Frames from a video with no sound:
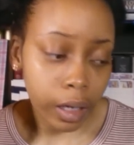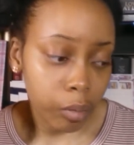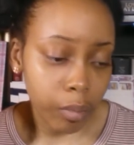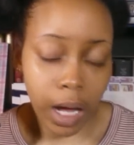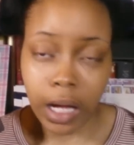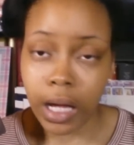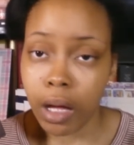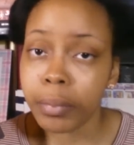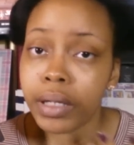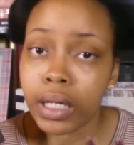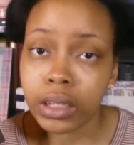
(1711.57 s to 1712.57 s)
Um, I
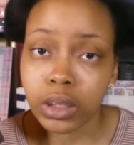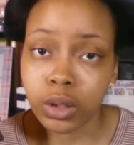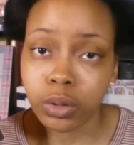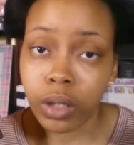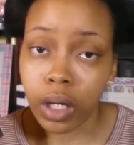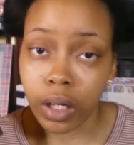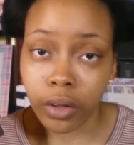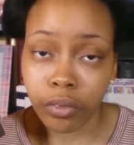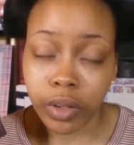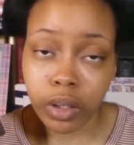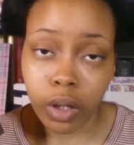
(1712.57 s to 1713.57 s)
am planning to do another
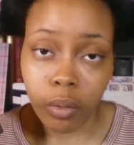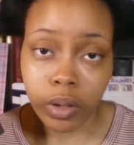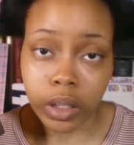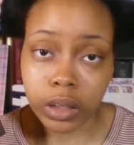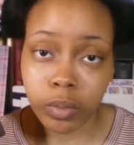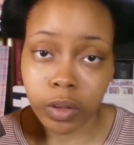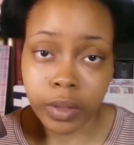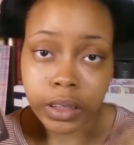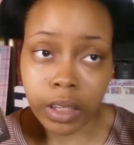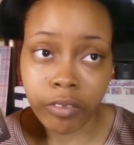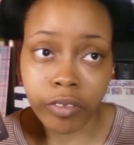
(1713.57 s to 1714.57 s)
read along with this book
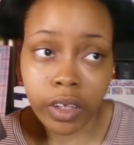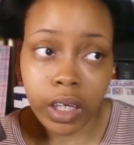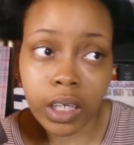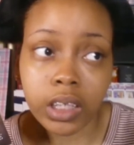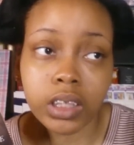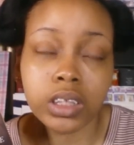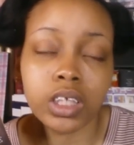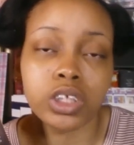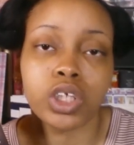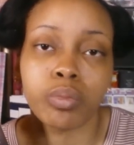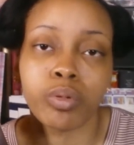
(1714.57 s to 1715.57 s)
because I feel like it's
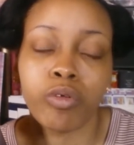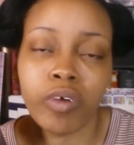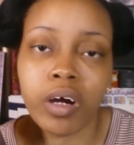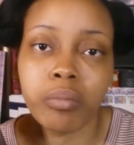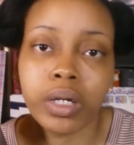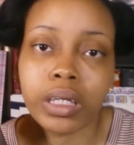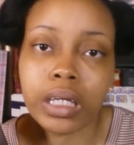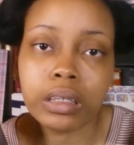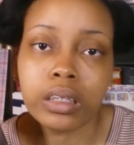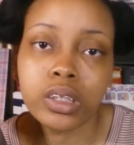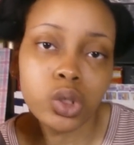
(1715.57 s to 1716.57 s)
such a profound book that
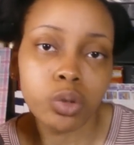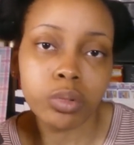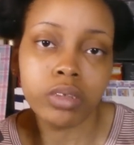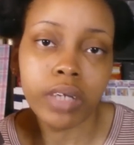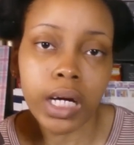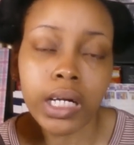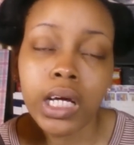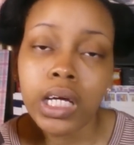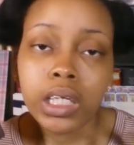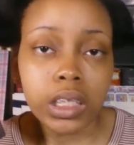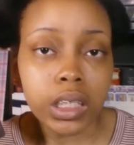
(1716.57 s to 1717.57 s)
needs to be read,
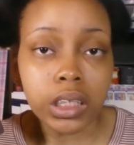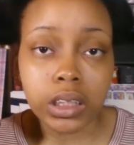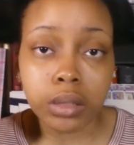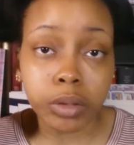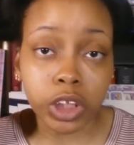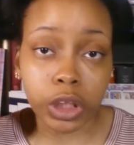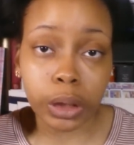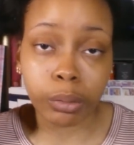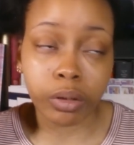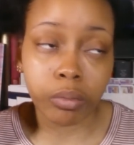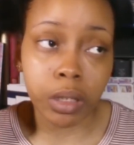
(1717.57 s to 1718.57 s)
needs to be shared
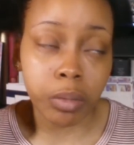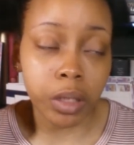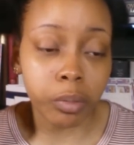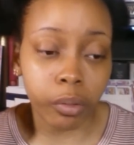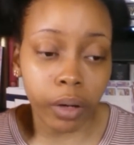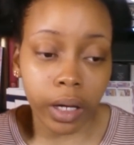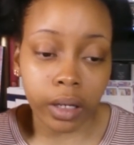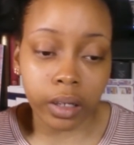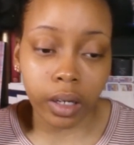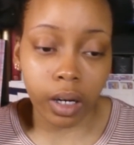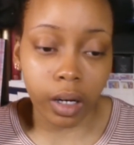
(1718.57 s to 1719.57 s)
with many people,
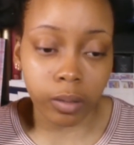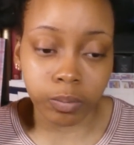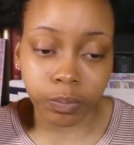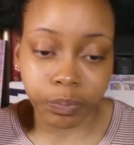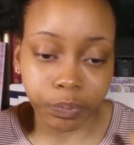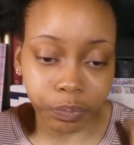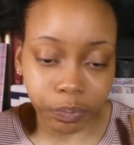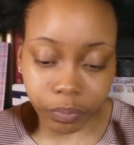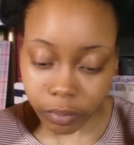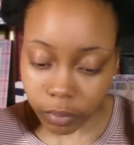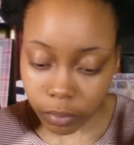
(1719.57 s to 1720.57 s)
and um,
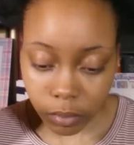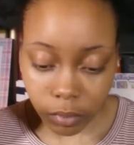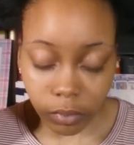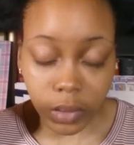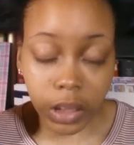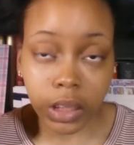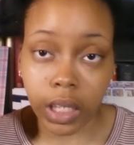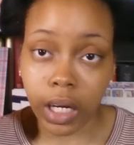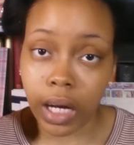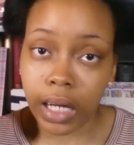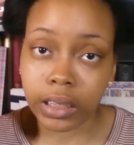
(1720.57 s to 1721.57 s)

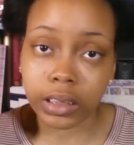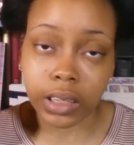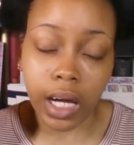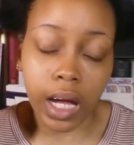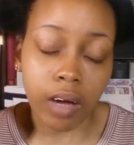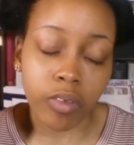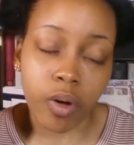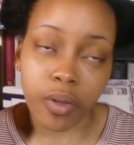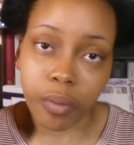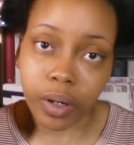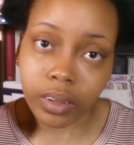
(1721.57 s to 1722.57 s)
yeah, I just, I have no
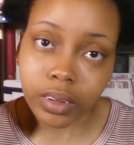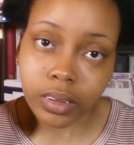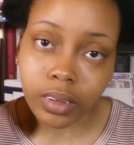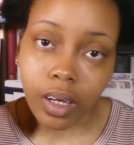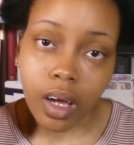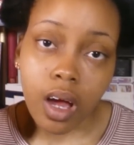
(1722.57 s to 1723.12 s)
the words.